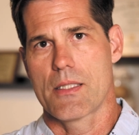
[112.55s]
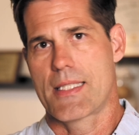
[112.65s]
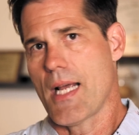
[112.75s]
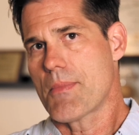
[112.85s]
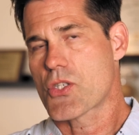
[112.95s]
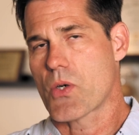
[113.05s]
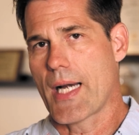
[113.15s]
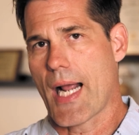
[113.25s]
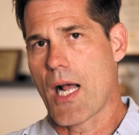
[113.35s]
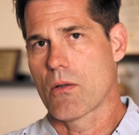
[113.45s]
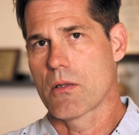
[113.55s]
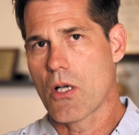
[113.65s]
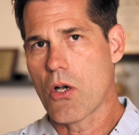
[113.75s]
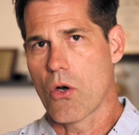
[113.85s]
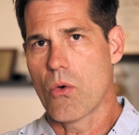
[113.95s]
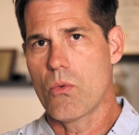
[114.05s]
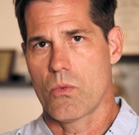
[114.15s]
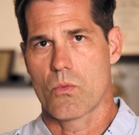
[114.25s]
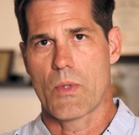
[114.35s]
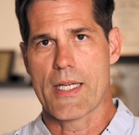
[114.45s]
To demonstrate how low
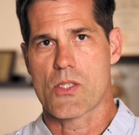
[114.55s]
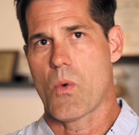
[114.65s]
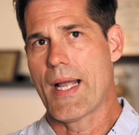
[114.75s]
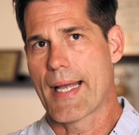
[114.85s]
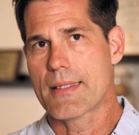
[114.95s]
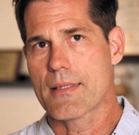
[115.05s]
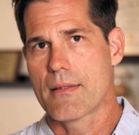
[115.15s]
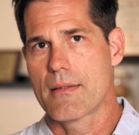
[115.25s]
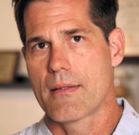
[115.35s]
rates went,